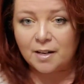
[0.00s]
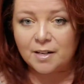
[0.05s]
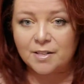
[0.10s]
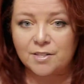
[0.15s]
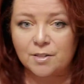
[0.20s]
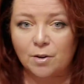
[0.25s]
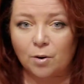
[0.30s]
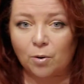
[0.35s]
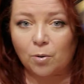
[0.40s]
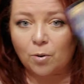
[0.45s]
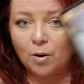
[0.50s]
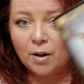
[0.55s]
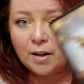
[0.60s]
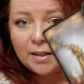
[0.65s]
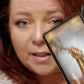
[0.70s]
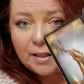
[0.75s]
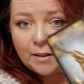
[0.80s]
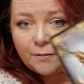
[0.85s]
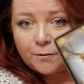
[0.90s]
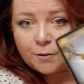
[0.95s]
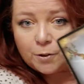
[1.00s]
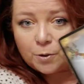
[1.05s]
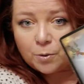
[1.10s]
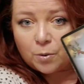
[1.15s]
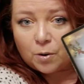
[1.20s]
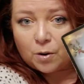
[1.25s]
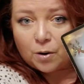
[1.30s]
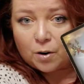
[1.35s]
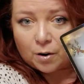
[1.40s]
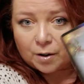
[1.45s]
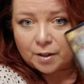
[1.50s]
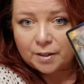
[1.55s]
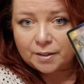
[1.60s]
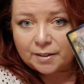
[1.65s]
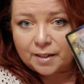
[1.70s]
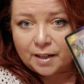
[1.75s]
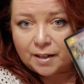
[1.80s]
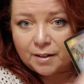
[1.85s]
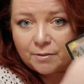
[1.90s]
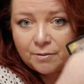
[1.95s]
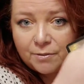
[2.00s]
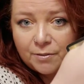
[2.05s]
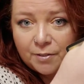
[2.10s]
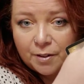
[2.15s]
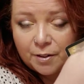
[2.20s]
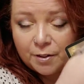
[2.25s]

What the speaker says: So if you are in love,